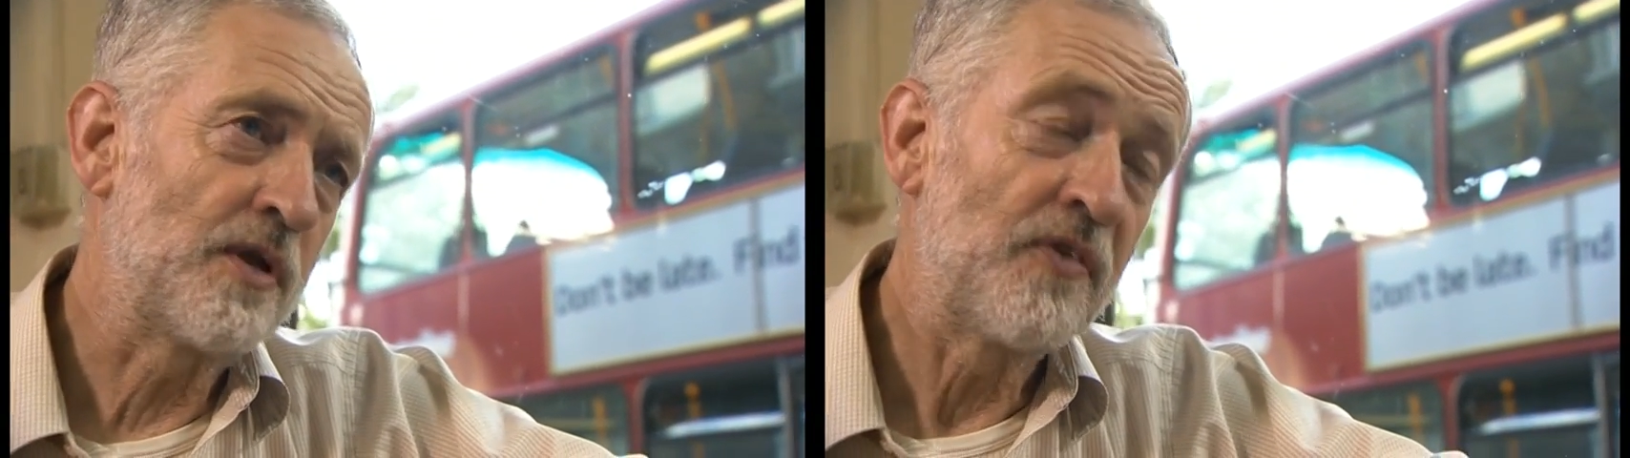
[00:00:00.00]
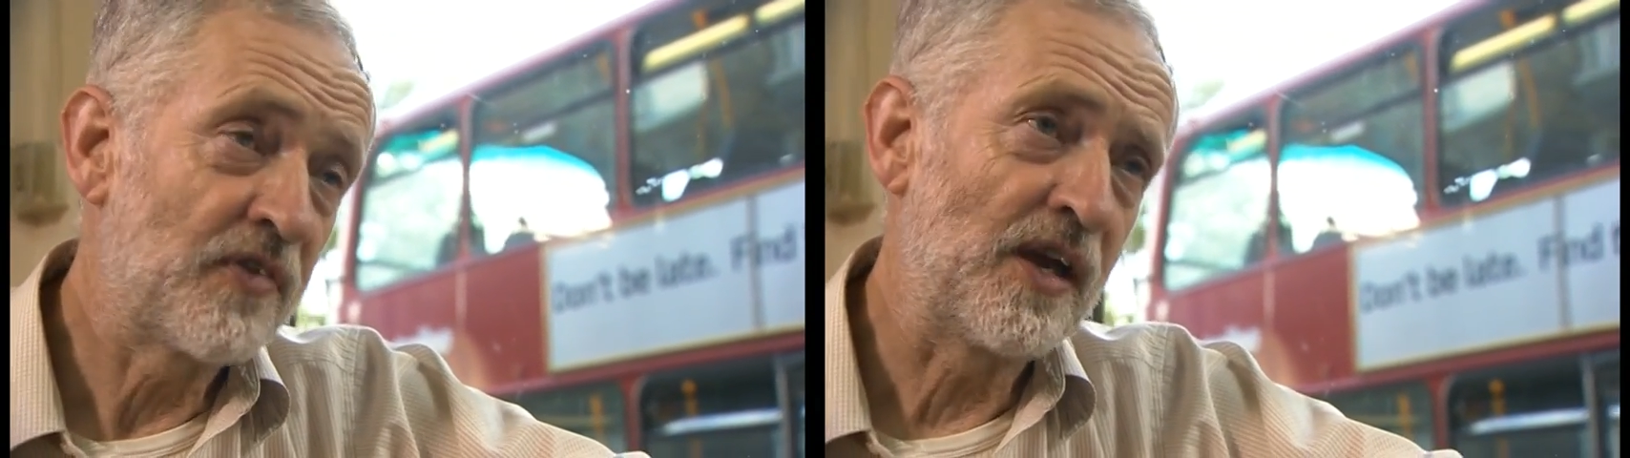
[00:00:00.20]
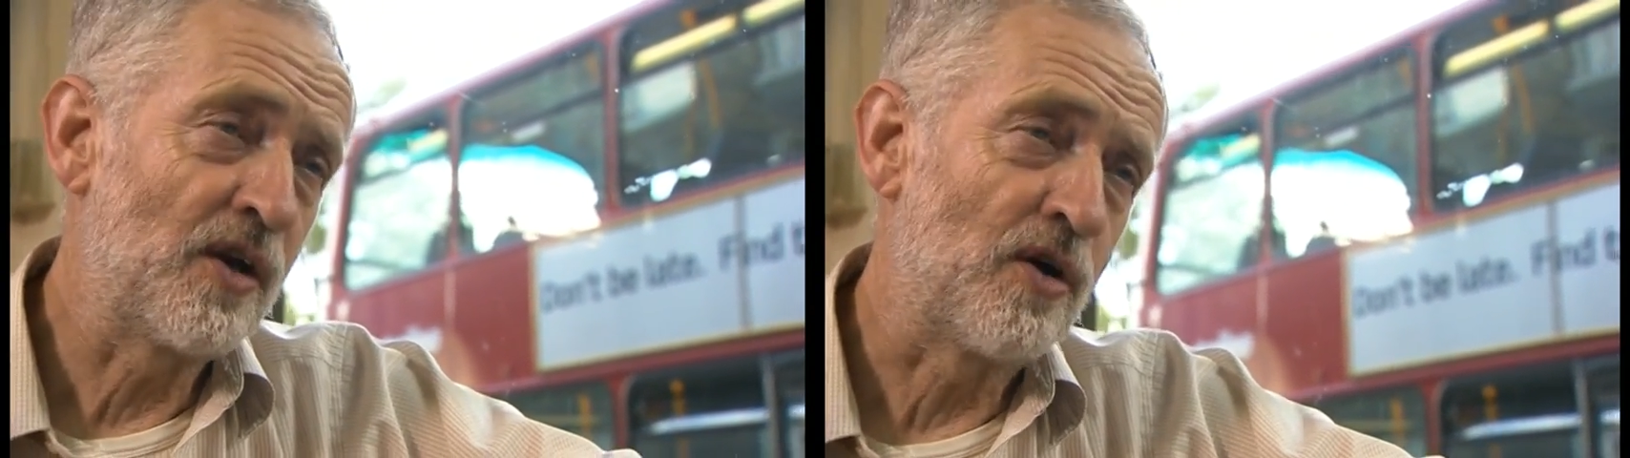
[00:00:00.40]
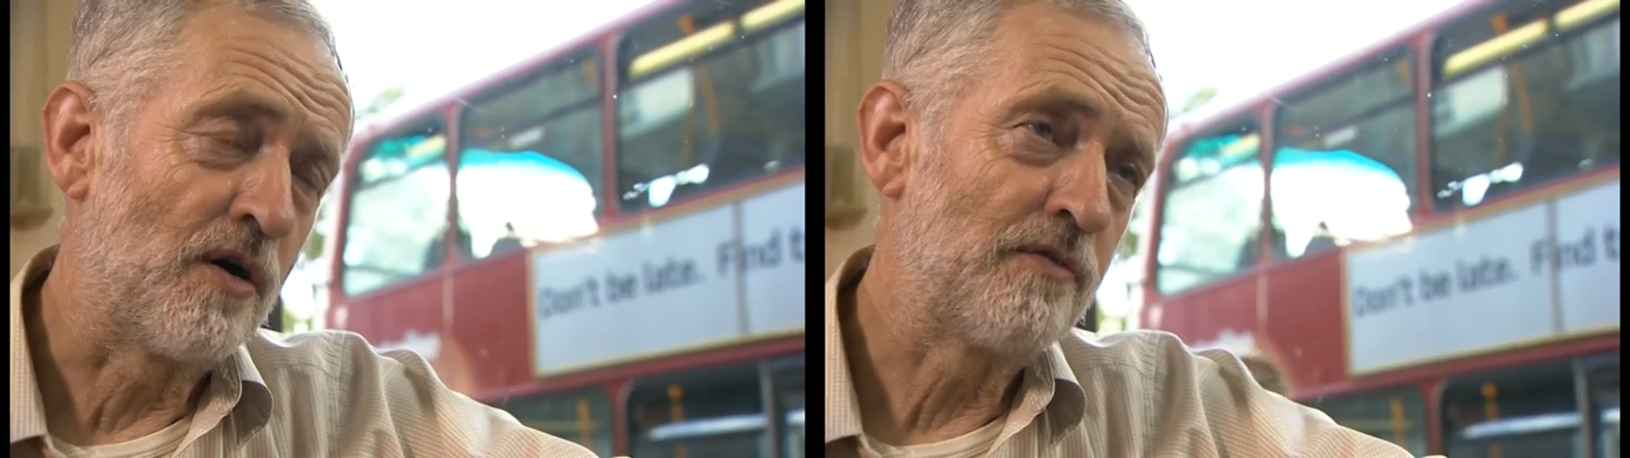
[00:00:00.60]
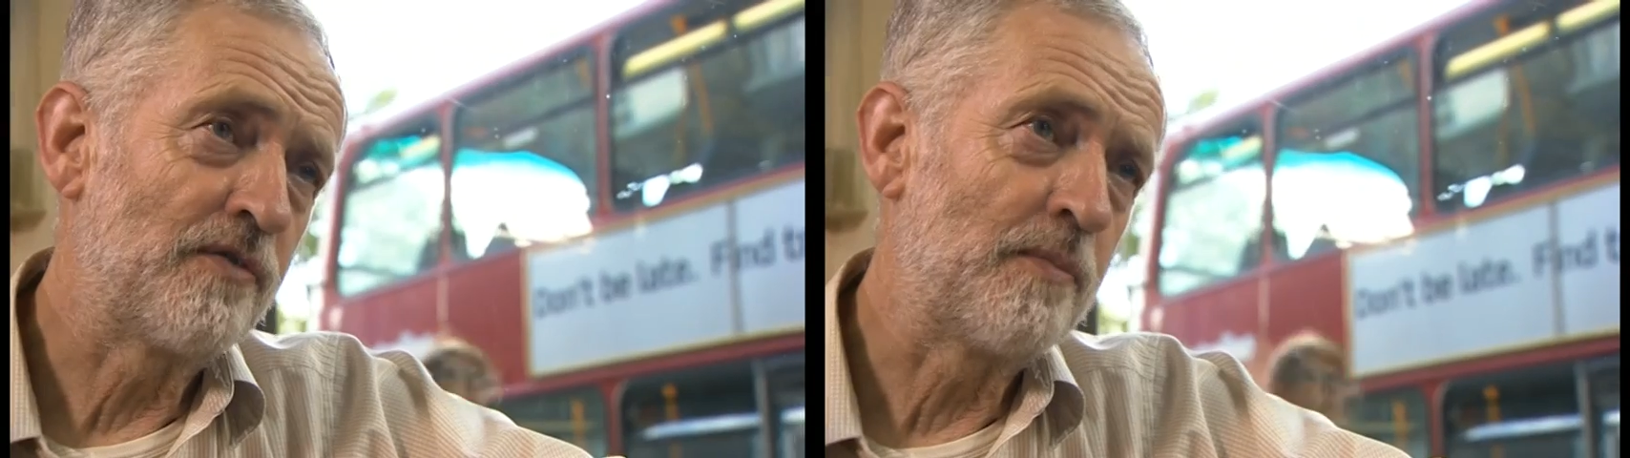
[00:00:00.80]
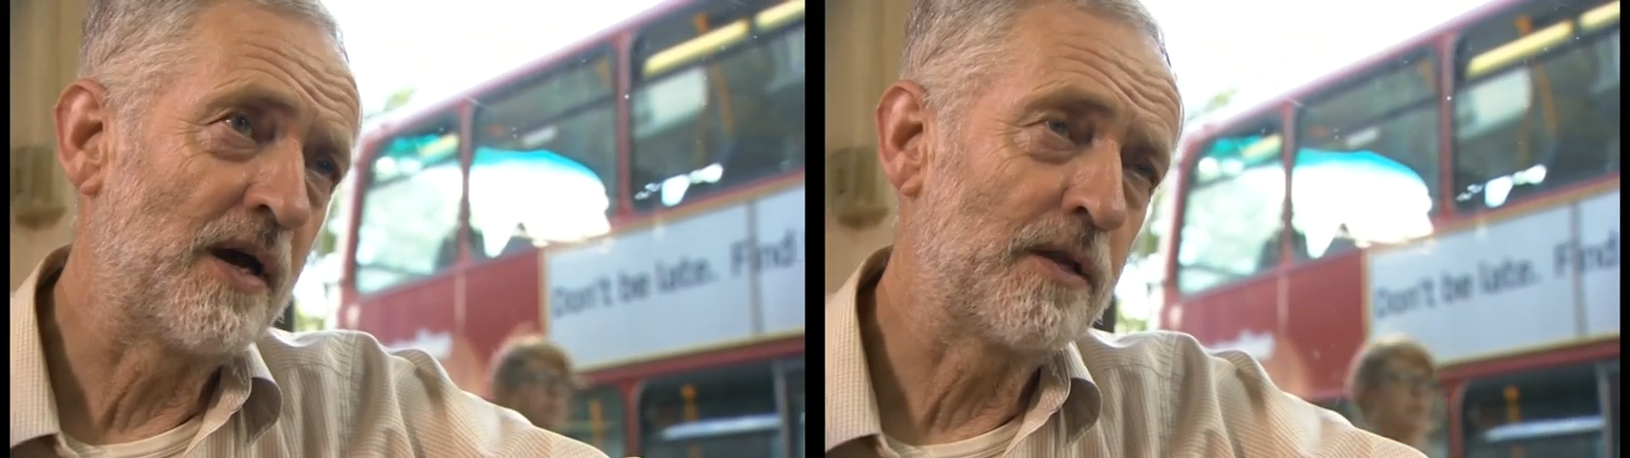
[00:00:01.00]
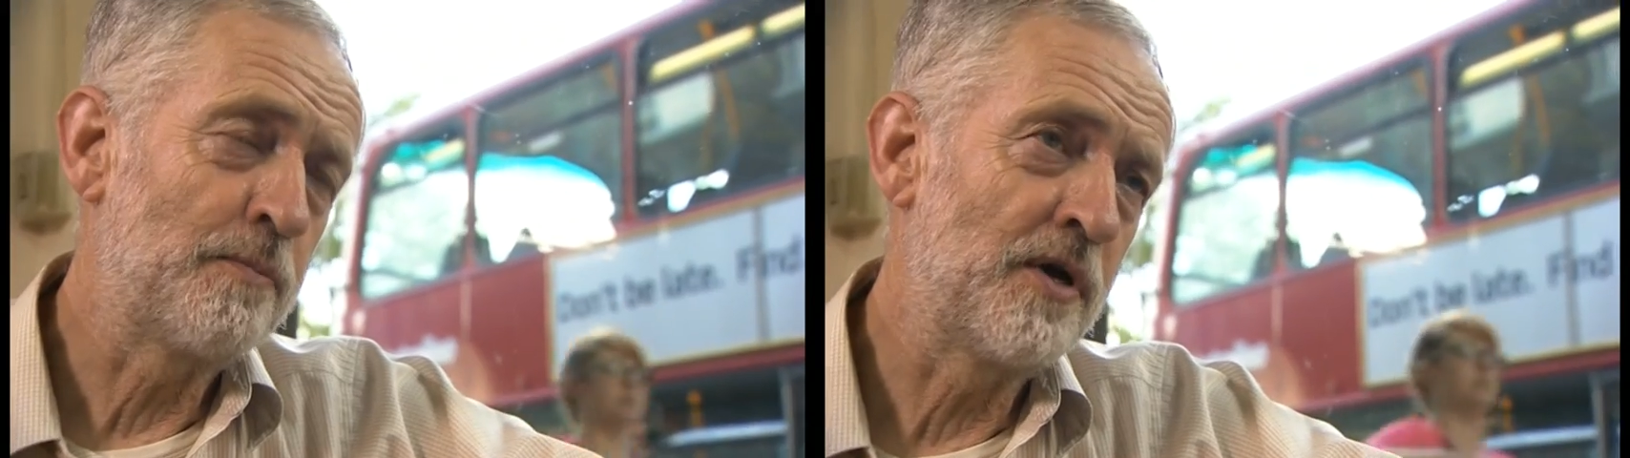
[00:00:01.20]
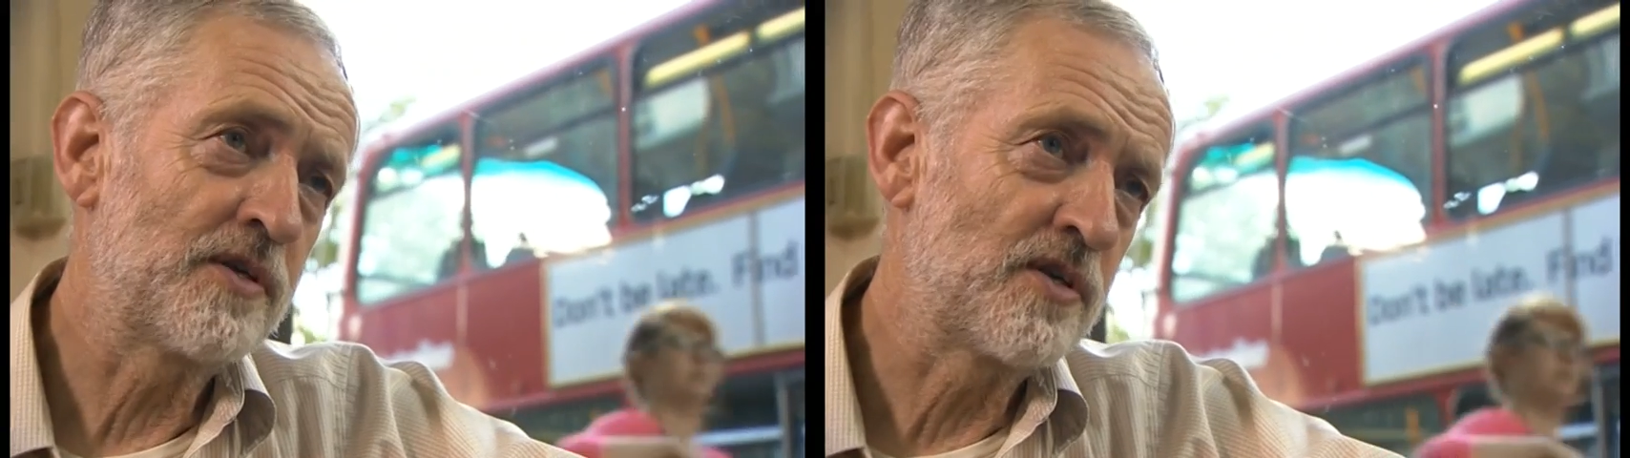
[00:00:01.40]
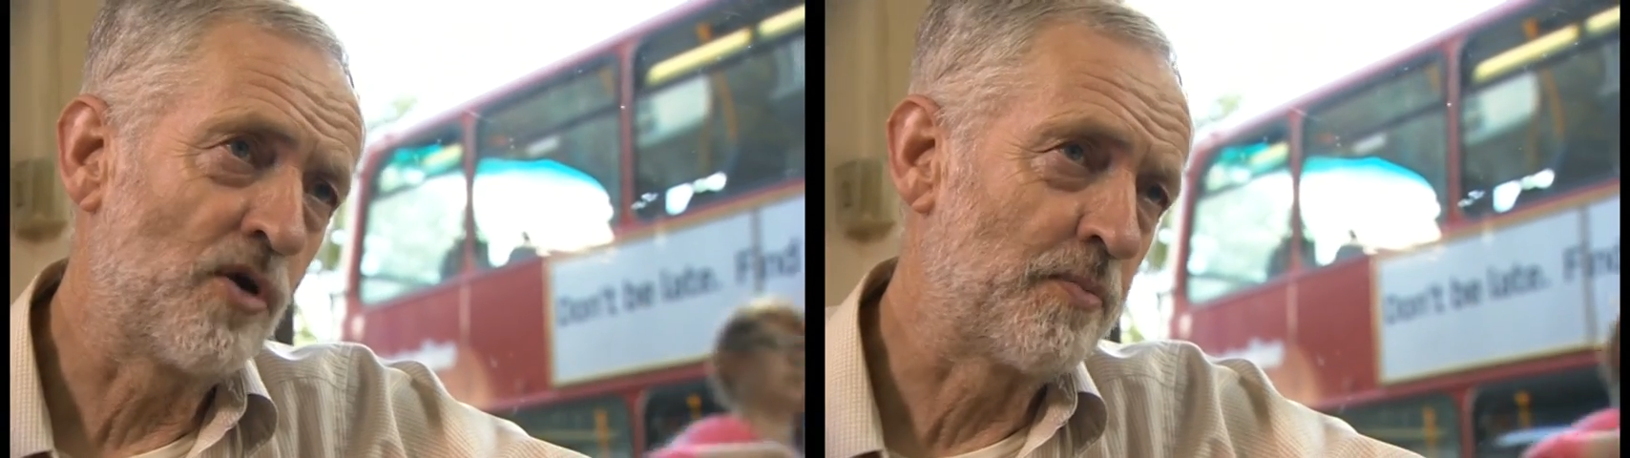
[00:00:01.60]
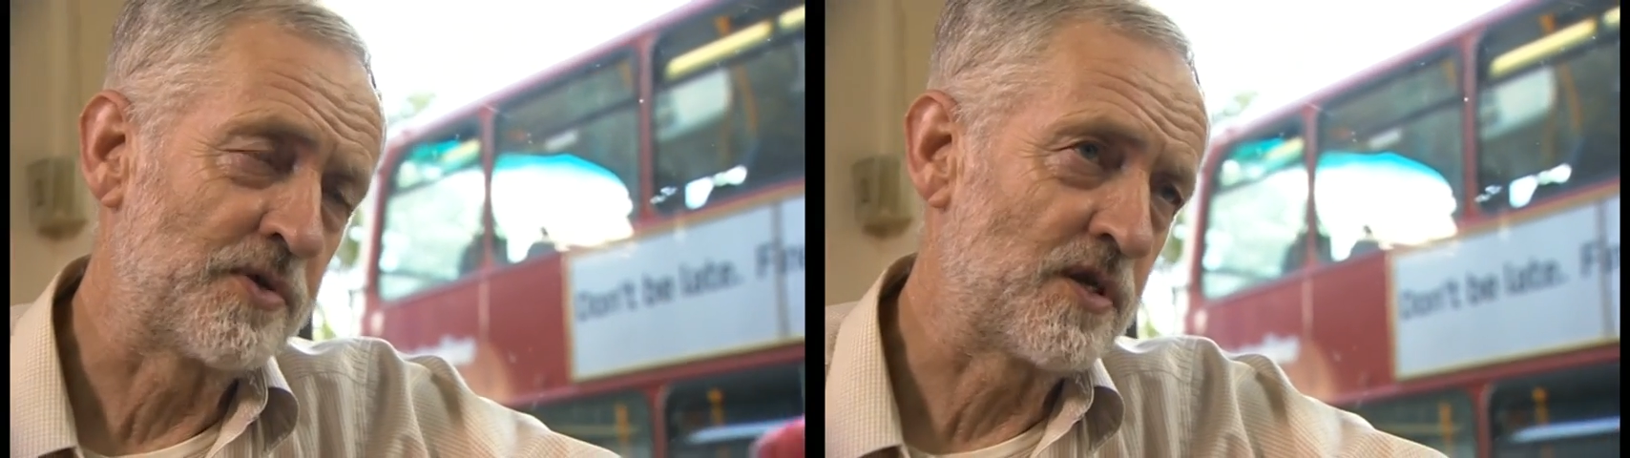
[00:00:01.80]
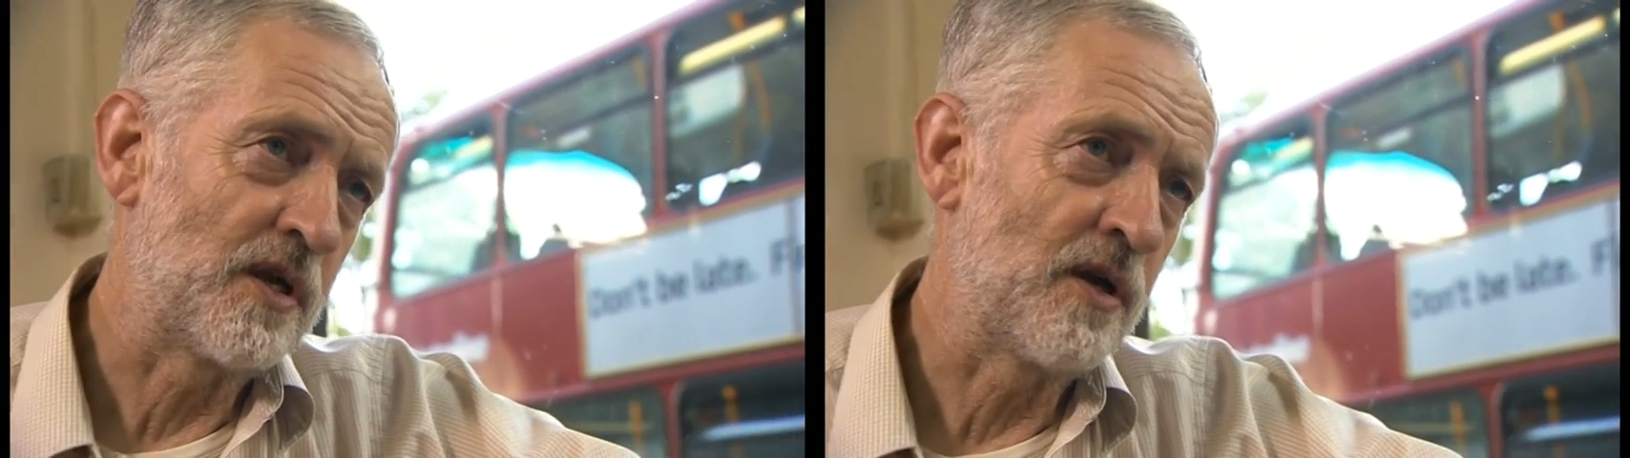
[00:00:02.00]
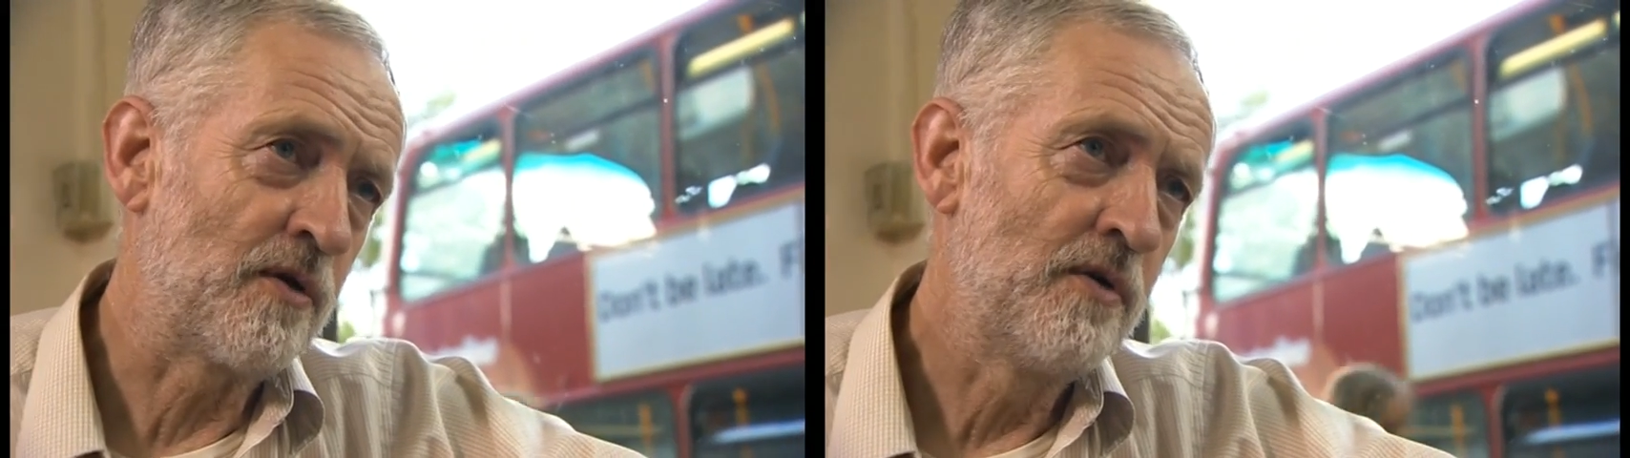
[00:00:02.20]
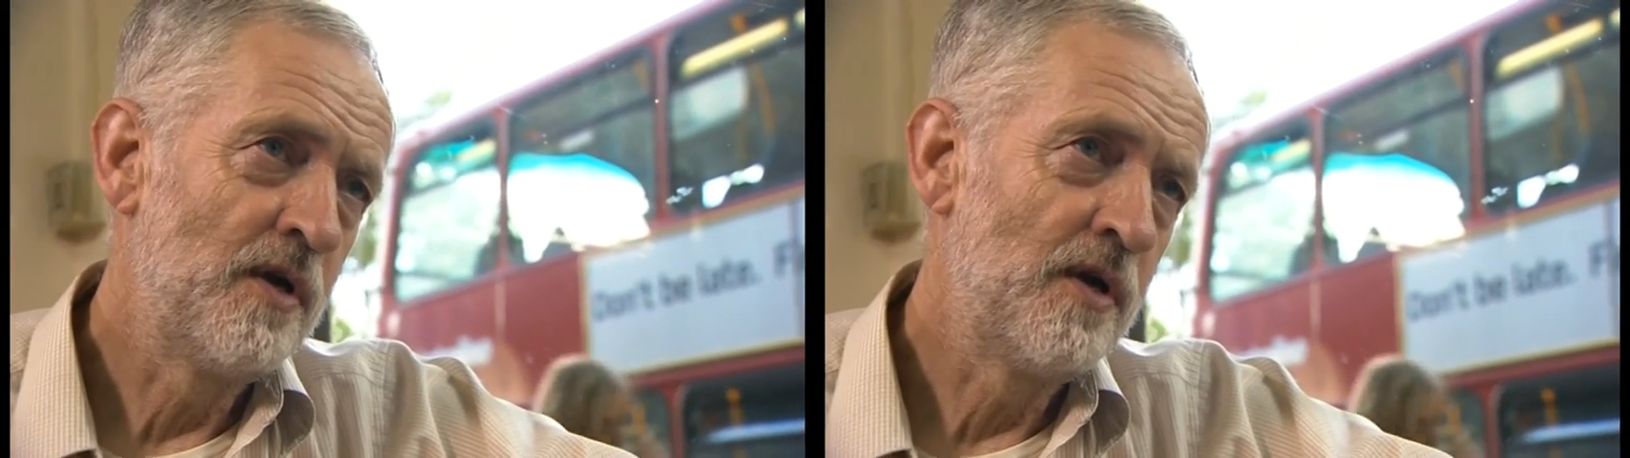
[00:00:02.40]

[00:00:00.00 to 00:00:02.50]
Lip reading: can think of about the person opposite you,